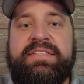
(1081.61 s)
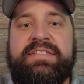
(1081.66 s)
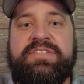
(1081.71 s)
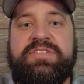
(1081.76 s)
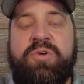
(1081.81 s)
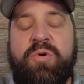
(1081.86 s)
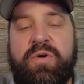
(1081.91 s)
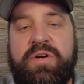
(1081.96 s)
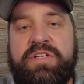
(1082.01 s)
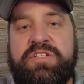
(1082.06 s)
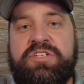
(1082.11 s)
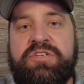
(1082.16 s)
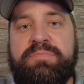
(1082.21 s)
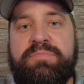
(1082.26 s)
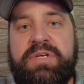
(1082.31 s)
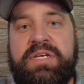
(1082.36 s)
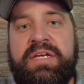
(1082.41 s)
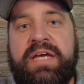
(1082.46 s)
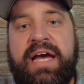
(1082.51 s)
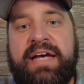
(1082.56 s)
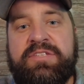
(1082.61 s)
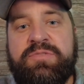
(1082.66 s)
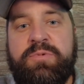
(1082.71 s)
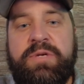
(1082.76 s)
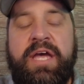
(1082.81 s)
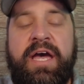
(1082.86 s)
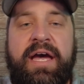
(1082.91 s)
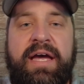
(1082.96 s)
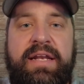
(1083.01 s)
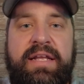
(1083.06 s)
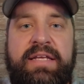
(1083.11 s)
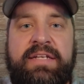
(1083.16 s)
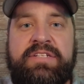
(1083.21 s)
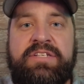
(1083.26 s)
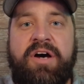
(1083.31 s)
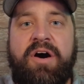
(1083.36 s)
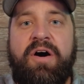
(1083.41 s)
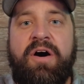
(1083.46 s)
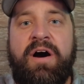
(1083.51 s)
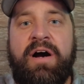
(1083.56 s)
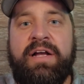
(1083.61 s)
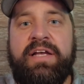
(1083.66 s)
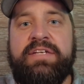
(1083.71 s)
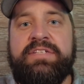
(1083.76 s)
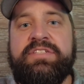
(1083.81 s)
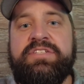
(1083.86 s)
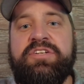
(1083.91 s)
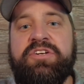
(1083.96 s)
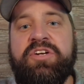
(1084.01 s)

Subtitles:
is going to be, as we head into August,